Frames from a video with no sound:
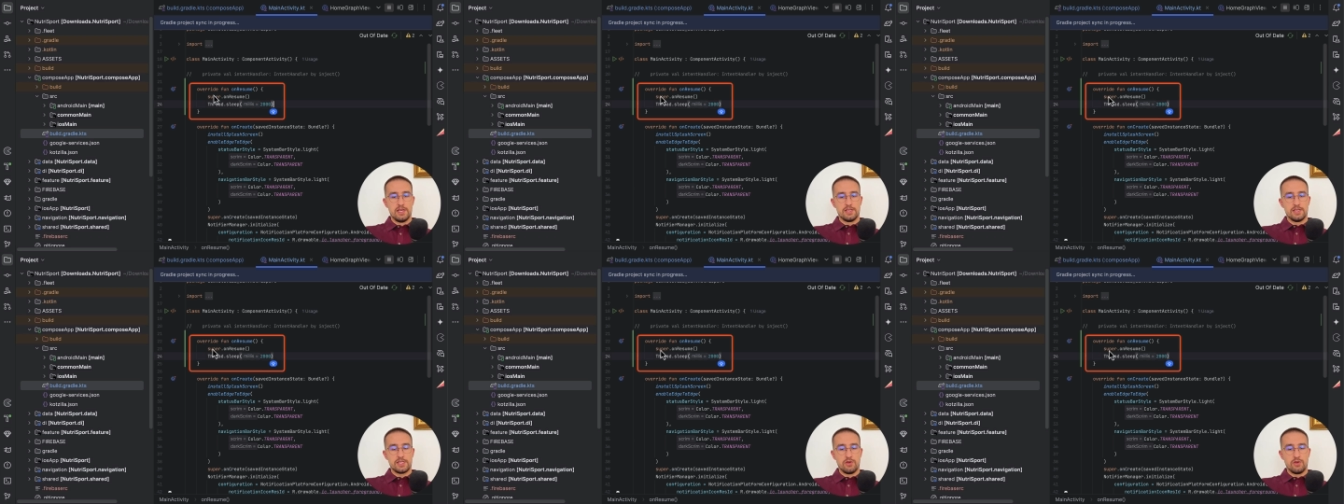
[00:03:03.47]

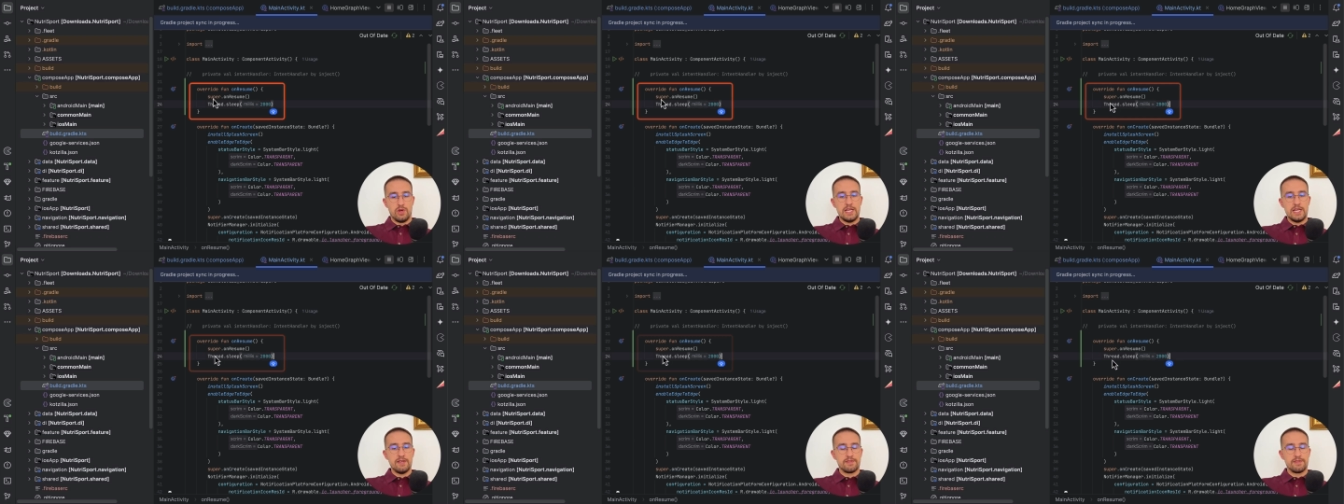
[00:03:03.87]
So
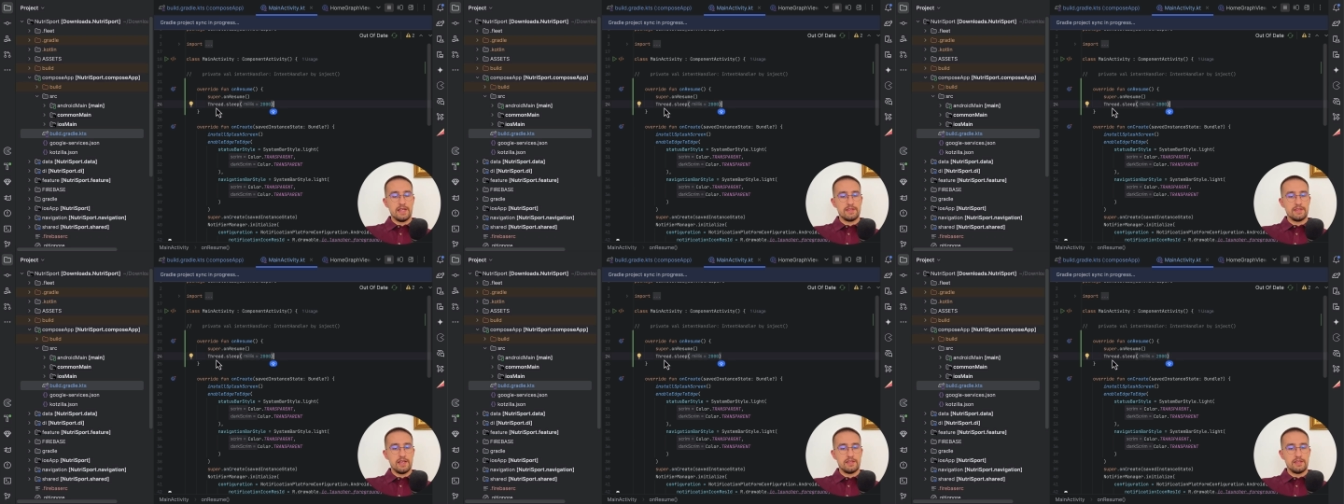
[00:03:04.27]
I have
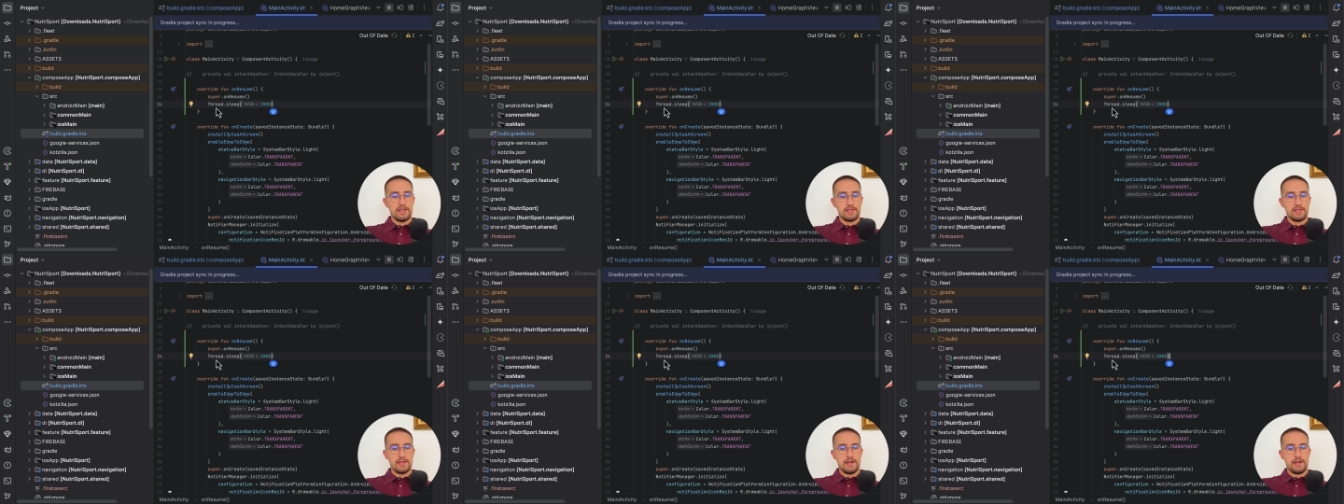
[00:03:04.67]
done that
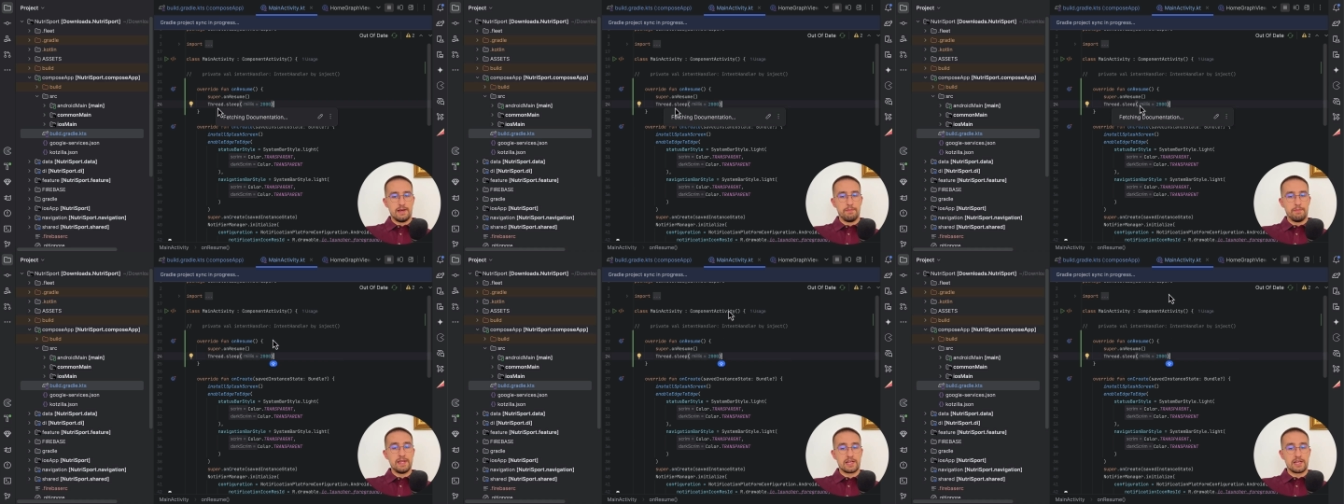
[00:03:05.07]
in the
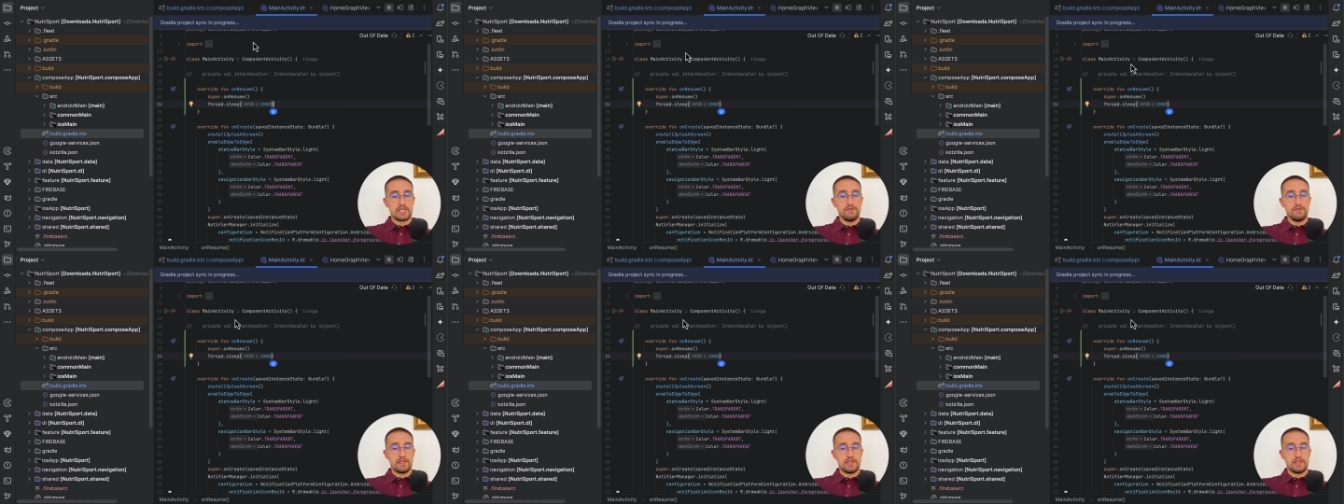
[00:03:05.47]
main
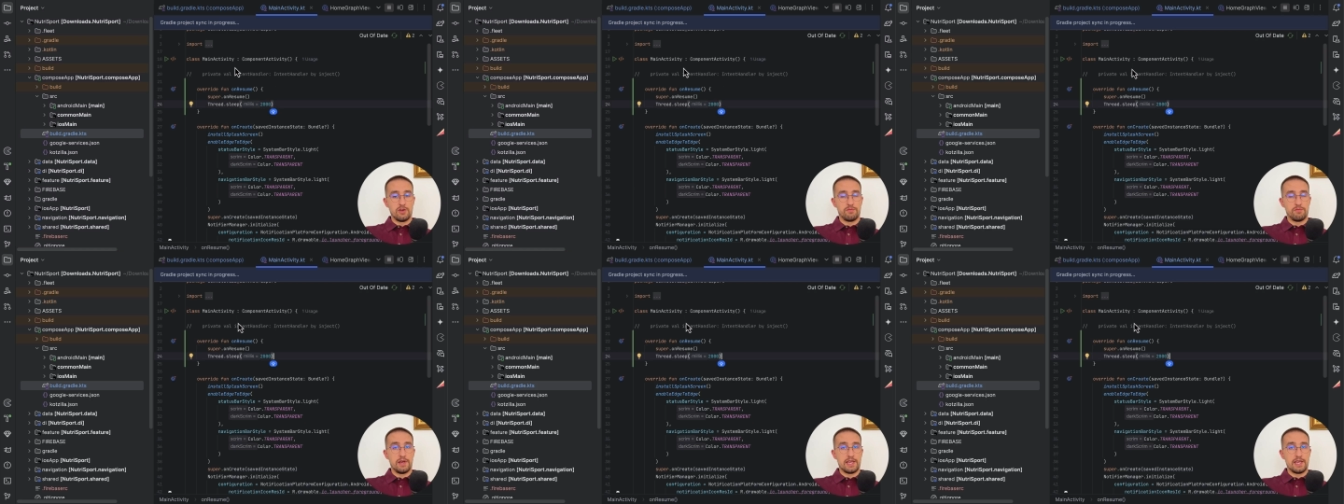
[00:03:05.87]
activity
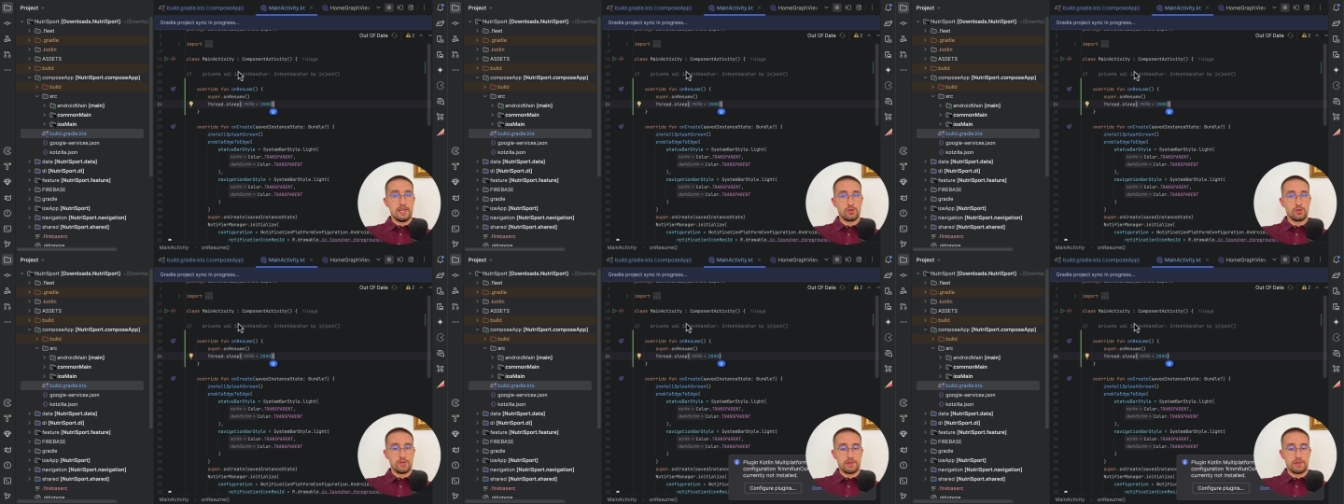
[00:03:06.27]
of my
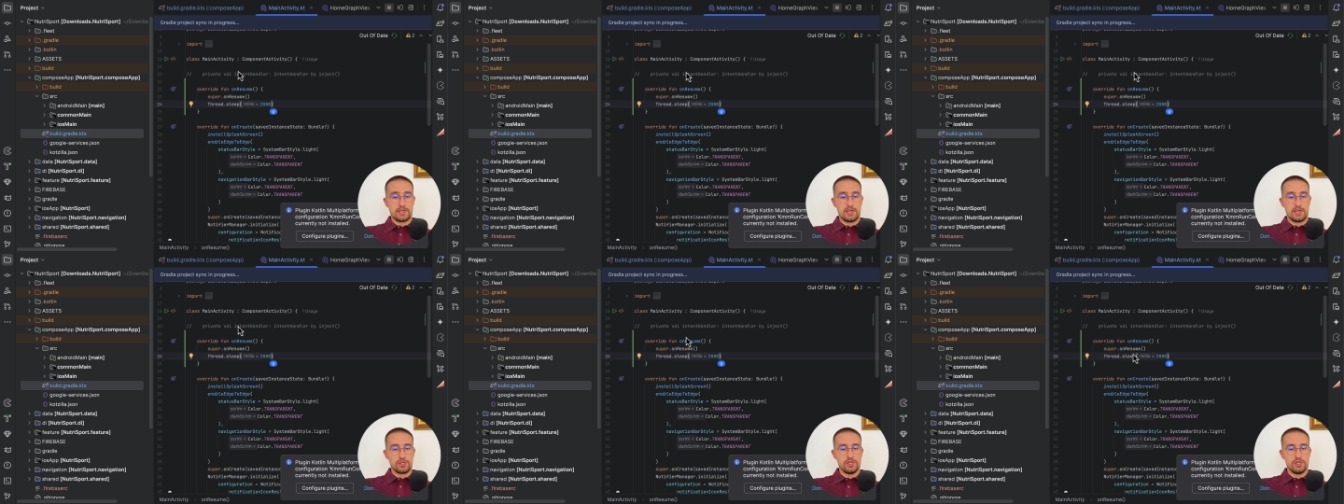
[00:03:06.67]
Android
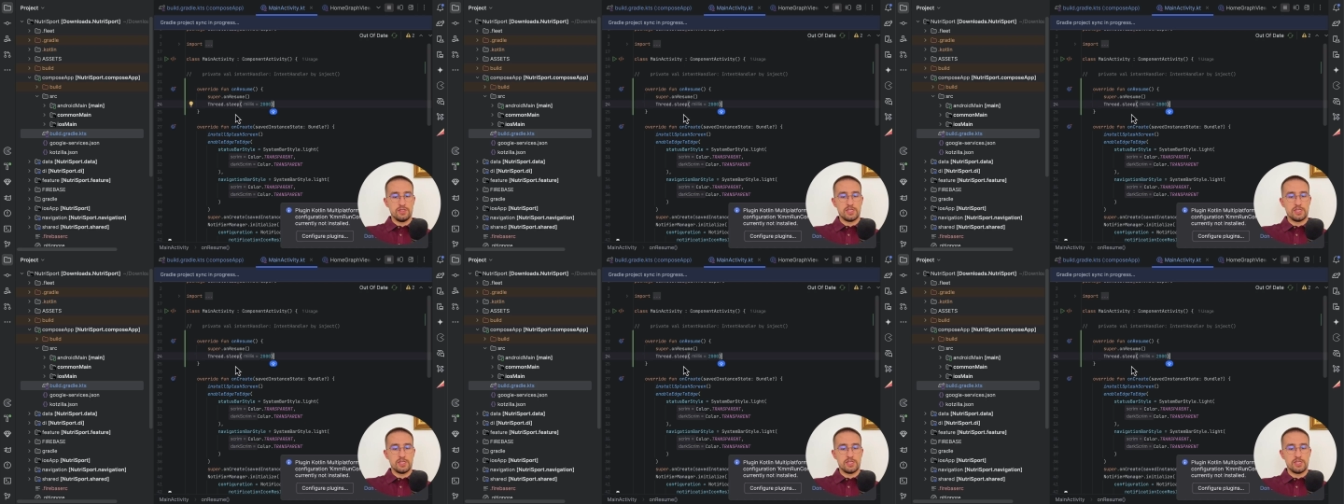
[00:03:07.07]
application.